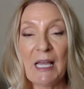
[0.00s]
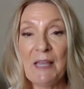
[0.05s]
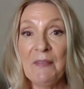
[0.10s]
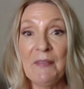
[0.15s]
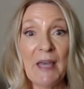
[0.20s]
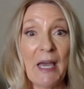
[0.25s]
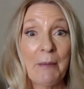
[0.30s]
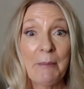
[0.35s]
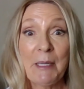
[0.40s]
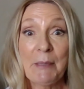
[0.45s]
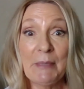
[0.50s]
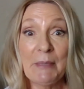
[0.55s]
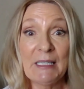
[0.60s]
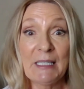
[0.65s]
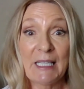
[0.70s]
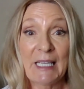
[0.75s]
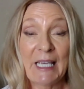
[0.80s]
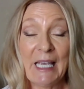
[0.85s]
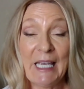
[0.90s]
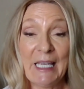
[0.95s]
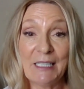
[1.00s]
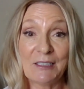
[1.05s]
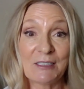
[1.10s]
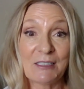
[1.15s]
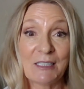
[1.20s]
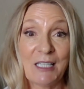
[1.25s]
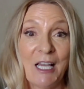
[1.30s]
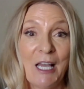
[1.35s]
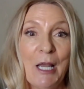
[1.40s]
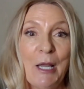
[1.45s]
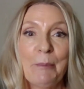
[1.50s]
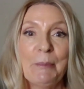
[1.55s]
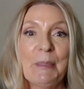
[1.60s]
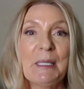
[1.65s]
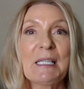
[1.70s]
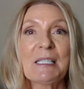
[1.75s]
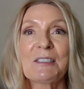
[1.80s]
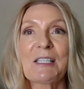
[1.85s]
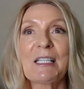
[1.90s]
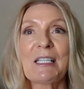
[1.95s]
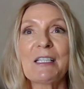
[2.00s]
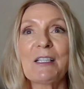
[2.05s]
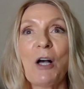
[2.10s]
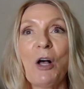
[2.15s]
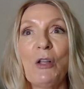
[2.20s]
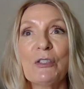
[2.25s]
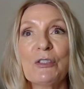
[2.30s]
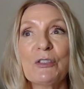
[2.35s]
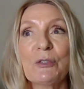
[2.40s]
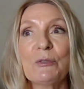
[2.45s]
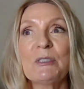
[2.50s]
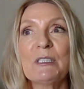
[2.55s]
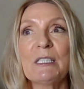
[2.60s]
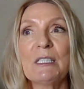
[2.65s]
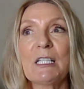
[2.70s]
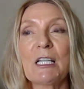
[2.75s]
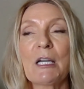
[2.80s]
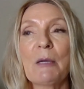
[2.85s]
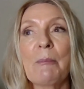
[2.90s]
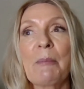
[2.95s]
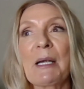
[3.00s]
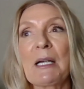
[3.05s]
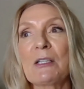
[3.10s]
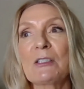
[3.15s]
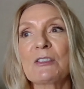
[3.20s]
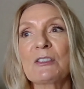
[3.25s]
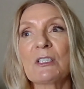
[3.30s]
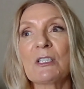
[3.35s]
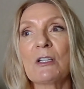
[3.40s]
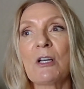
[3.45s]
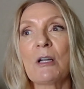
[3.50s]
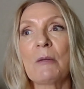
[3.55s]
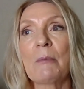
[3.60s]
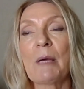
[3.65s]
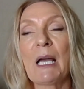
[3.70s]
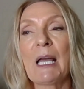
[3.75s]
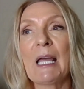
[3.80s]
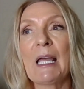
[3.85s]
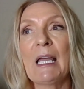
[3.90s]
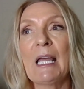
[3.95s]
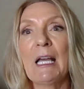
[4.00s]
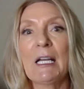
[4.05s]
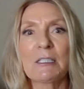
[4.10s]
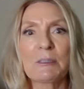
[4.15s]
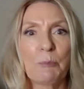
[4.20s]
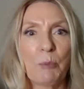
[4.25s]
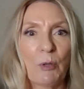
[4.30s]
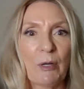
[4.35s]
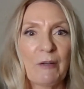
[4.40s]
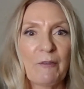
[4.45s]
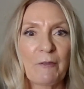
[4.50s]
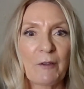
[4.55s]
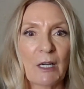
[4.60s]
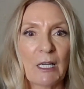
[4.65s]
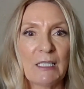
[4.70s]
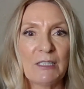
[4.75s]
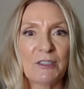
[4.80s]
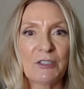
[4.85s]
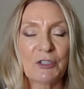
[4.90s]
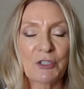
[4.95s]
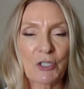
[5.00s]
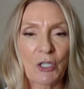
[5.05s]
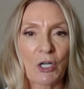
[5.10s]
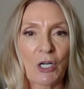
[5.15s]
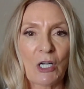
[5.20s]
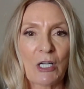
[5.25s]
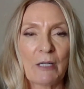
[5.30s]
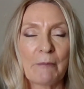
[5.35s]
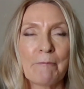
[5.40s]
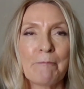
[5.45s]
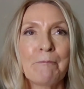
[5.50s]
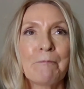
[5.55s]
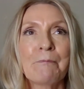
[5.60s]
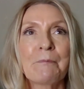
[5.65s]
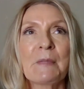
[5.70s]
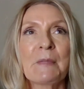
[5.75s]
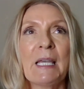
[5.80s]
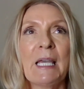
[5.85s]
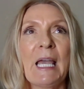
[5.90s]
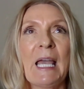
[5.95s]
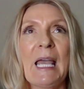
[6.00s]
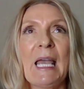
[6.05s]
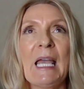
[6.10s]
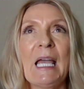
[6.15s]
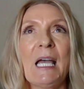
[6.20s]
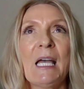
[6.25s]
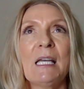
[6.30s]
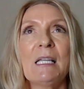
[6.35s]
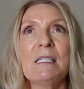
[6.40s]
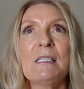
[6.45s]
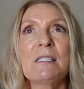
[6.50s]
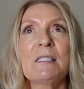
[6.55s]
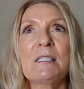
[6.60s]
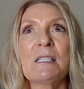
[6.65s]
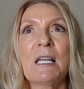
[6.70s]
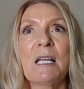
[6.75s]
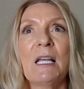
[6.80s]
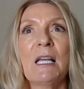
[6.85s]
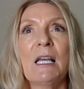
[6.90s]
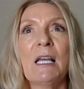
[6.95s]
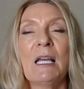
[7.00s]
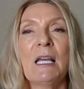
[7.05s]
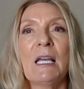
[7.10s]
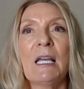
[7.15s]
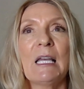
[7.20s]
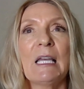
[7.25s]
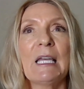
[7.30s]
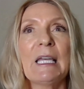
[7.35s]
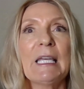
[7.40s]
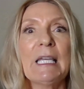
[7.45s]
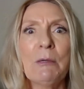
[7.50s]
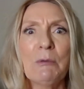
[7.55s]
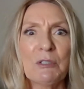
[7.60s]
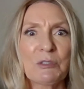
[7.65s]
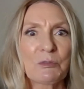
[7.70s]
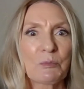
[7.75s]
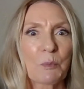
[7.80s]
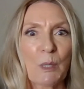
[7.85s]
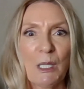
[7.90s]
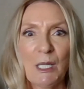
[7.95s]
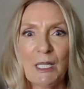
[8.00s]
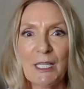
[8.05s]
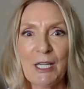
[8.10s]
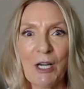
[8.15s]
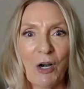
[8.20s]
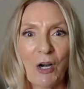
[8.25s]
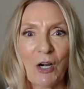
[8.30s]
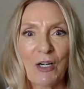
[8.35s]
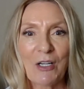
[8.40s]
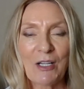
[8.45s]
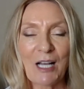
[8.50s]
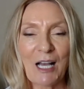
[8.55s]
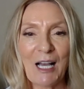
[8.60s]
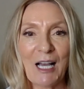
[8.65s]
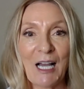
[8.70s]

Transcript: And that may be the case because I also did a comparison on my ex-boyfriend's chart, and he was really hard.